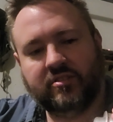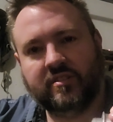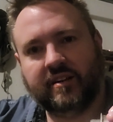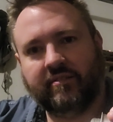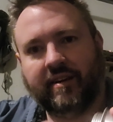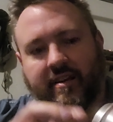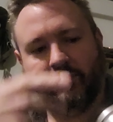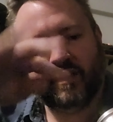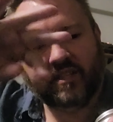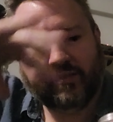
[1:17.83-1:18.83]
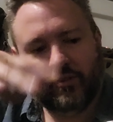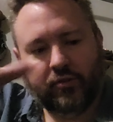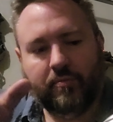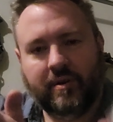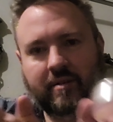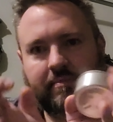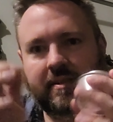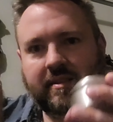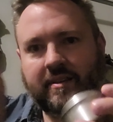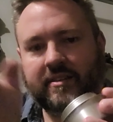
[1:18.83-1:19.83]
just like a rounded piece of aluminum
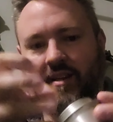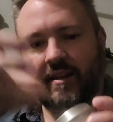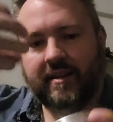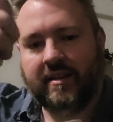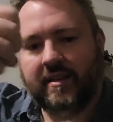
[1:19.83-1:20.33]
that they just kind of,